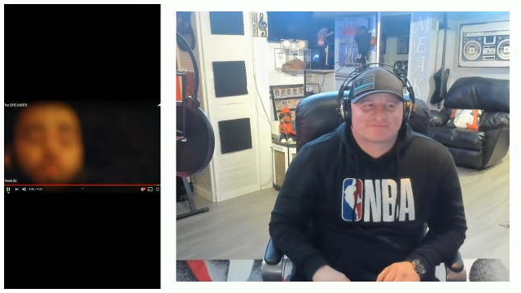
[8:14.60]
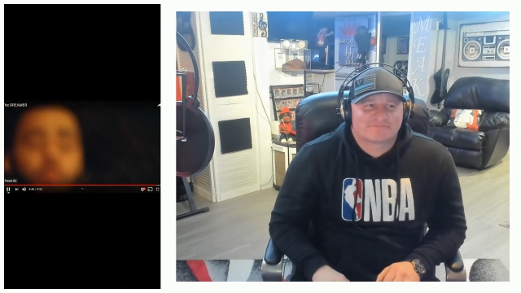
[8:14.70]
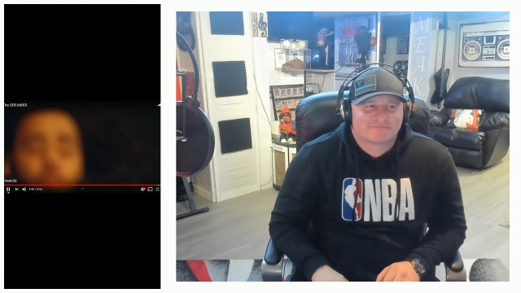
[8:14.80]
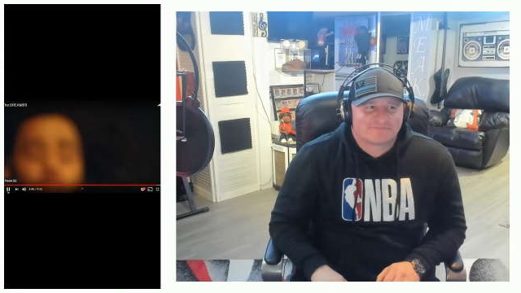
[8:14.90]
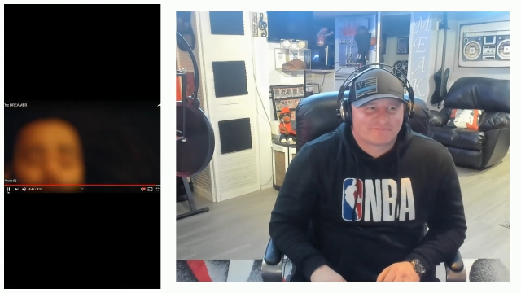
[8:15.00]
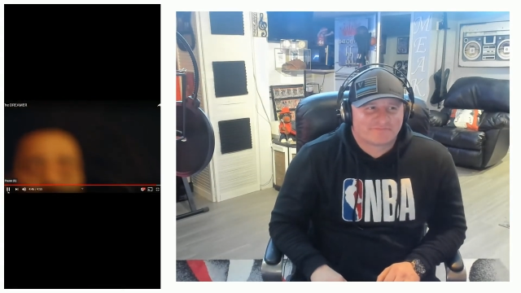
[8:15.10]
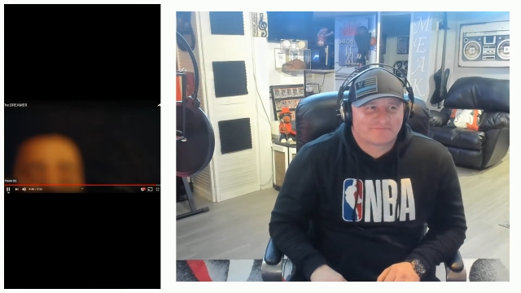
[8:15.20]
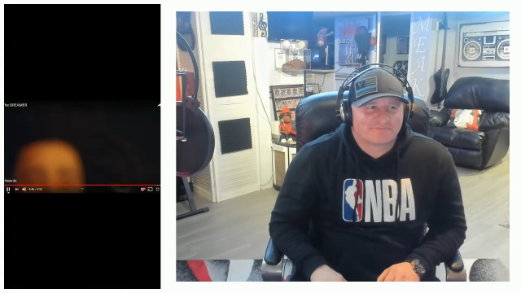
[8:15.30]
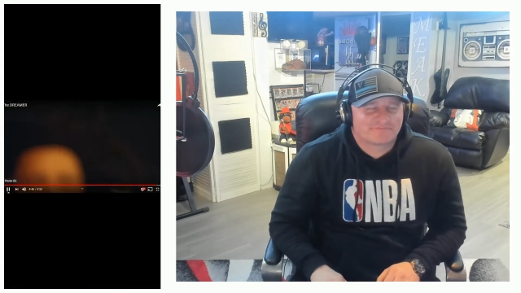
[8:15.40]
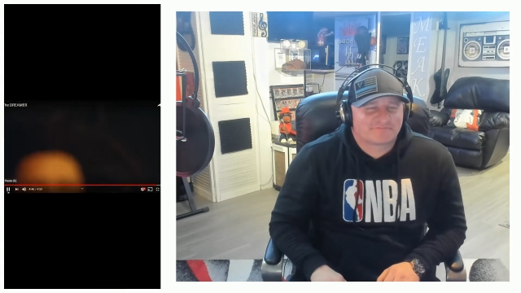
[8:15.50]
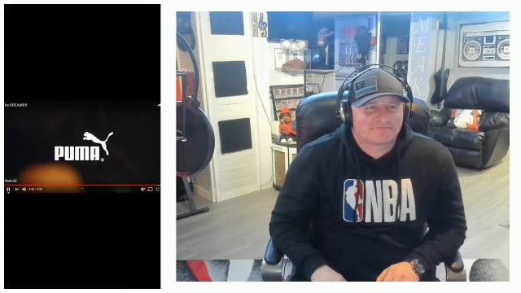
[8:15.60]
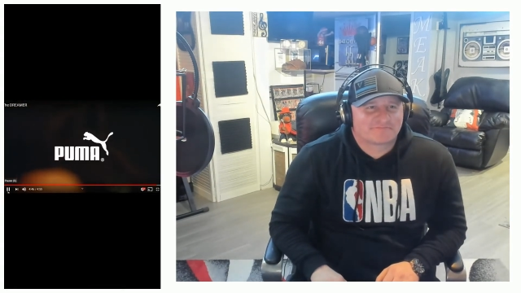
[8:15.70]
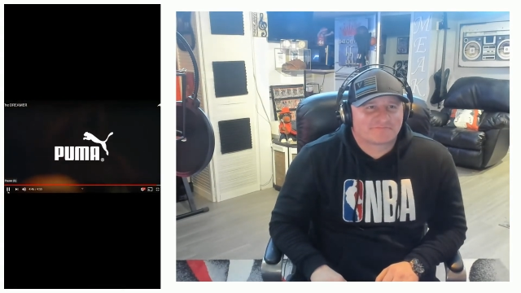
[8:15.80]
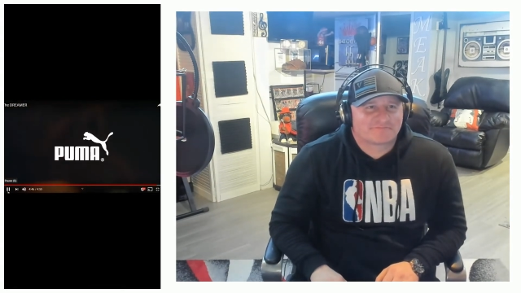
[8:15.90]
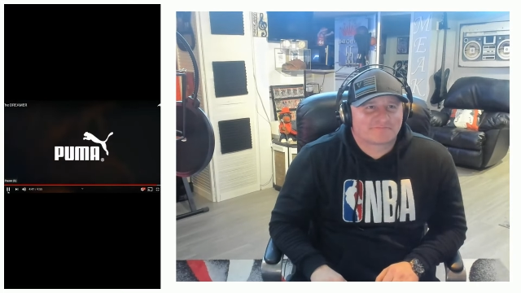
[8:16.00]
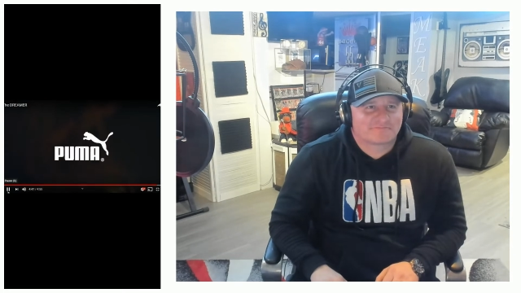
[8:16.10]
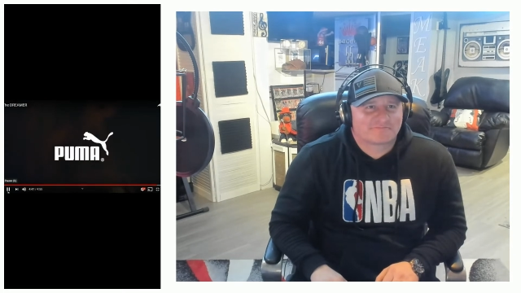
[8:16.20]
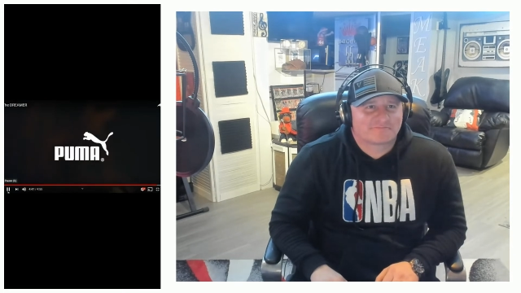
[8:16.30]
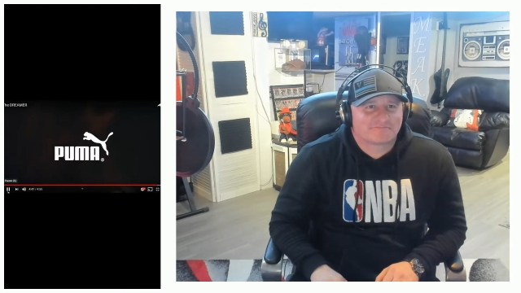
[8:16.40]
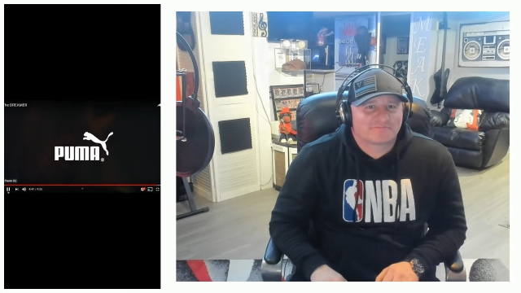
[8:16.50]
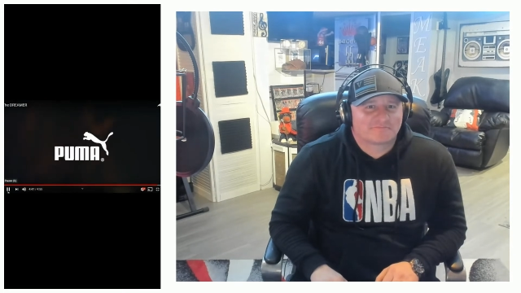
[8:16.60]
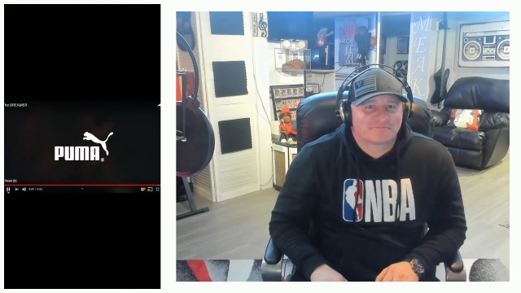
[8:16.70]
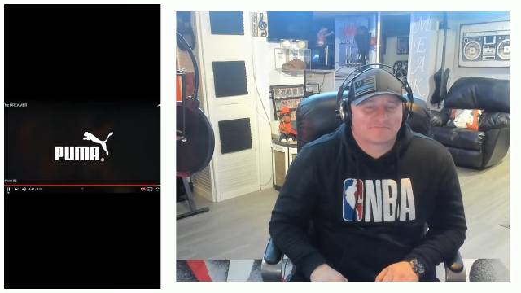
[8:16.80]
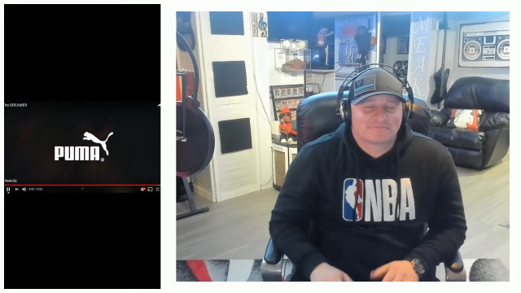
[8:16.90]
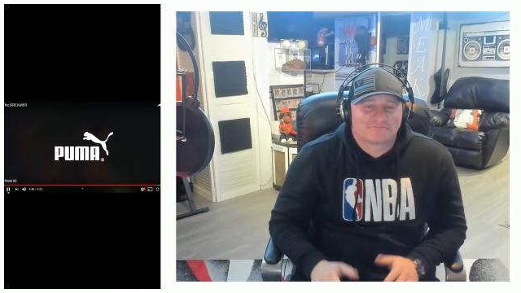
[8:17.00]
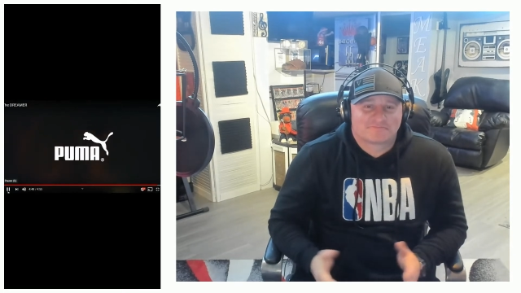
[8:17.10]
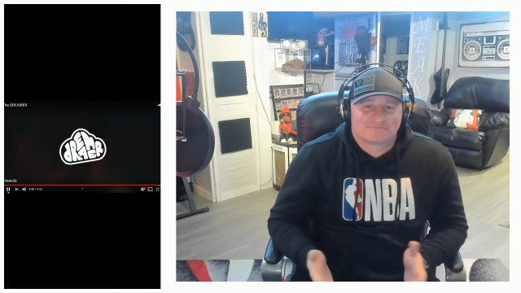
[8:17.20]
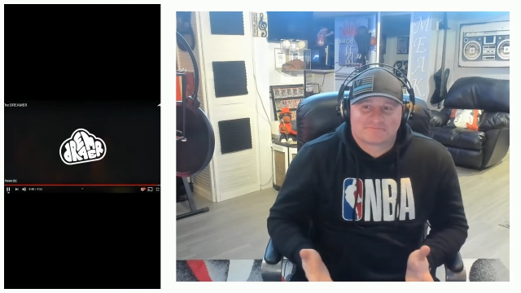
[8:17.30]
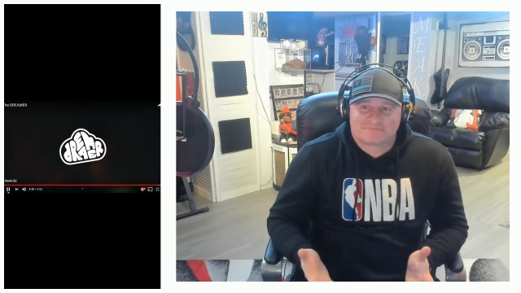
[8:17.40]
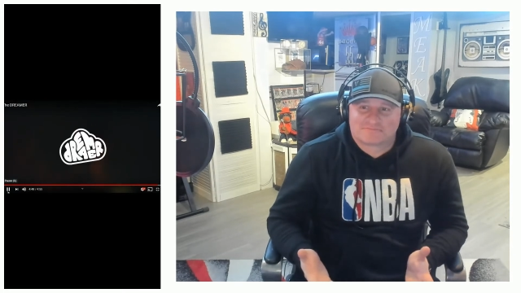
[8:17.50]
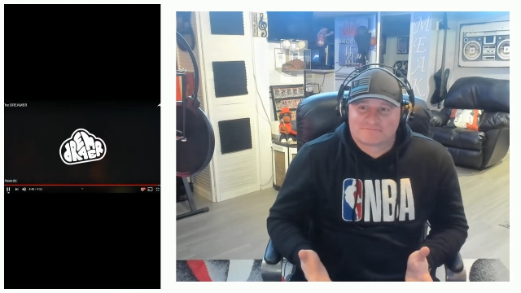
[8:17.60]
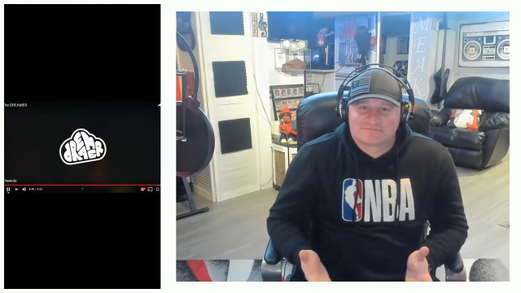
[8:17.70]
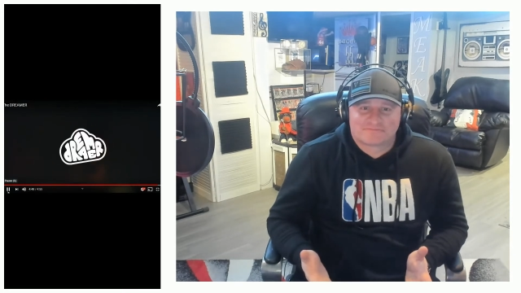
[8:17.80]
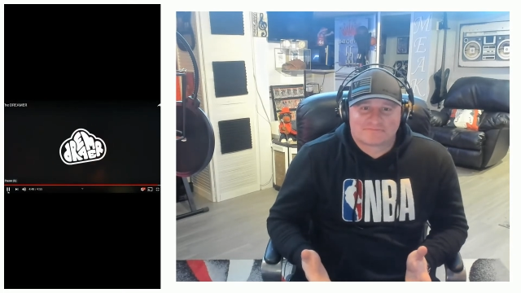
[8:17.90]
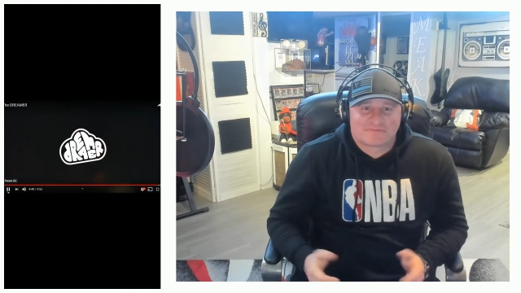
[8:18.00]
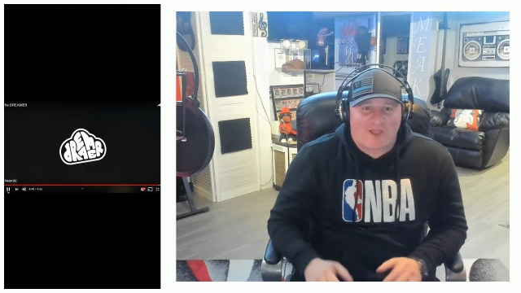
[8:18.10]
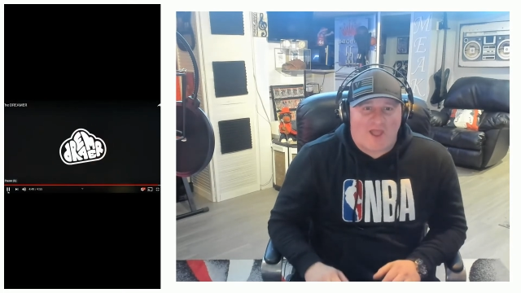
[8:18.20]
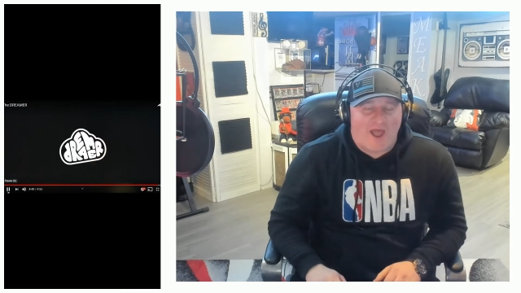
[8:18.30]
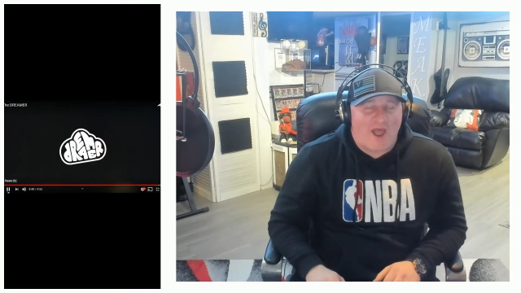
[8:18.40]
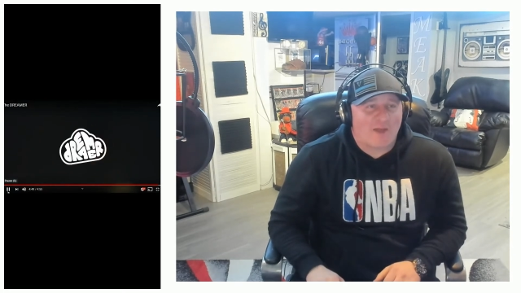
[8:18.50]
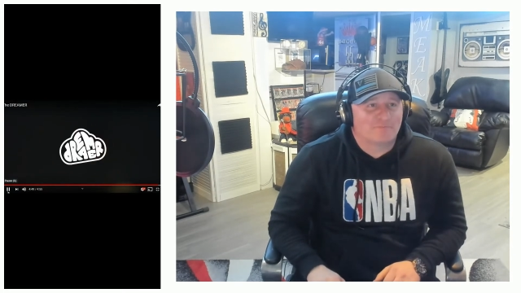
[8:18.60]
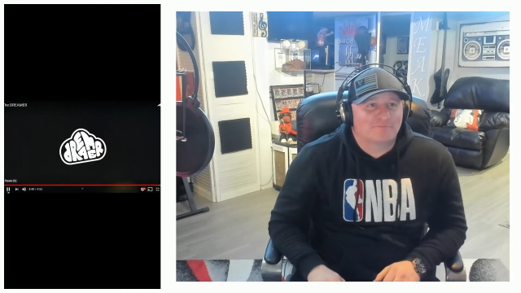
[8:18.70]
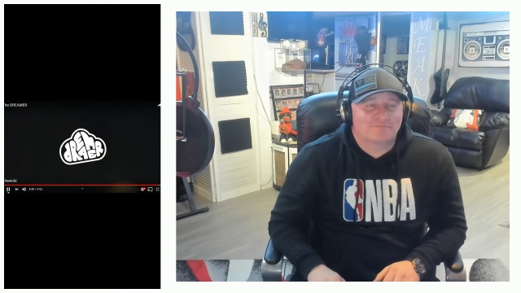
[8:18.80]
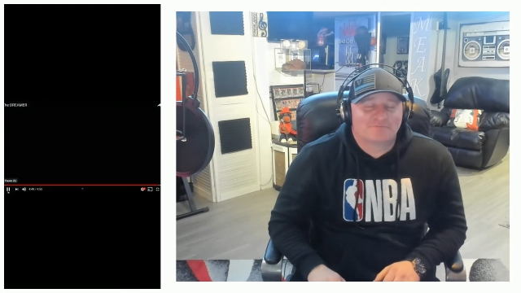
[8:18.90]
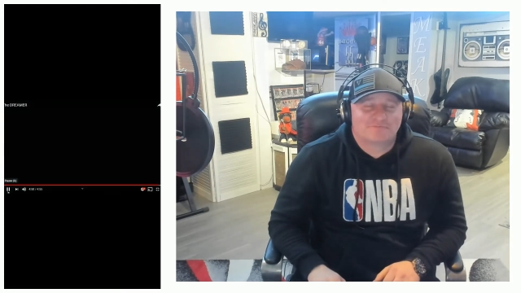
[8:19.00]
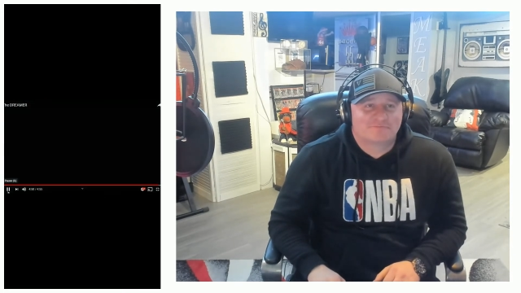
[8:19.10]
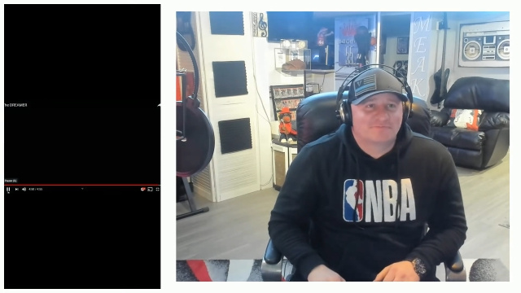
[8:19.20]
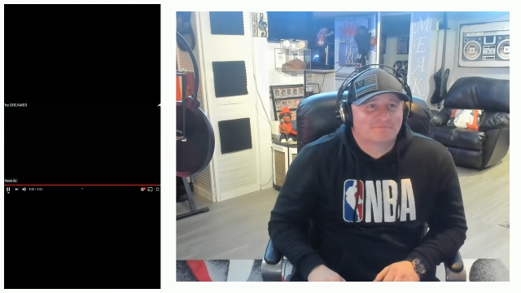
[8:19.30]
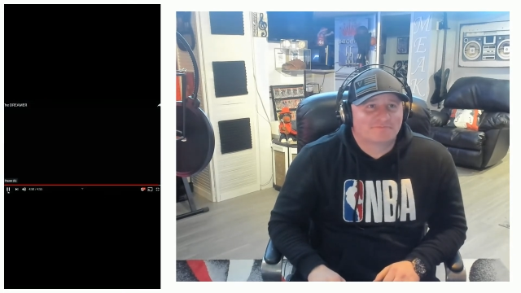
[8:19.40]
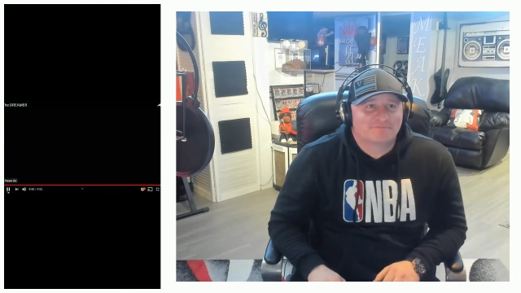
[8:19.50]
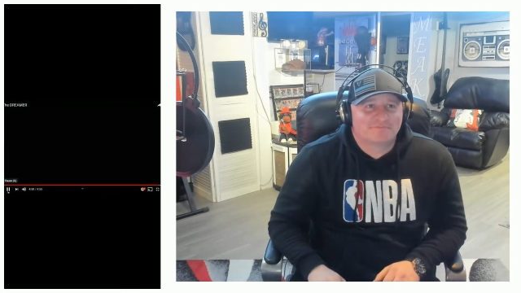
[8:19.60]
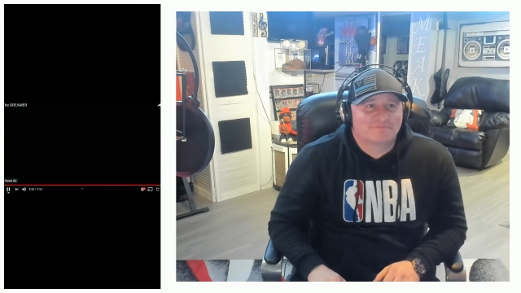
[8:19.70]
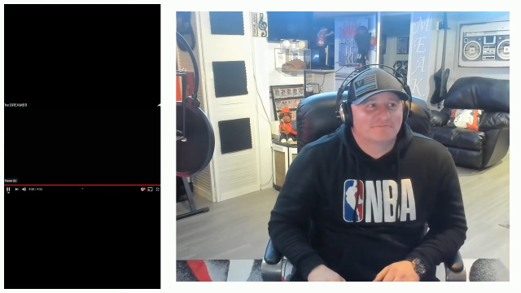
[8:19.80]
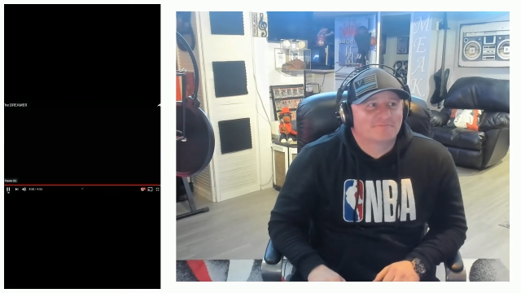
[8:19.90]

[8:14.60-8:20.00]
[no speech]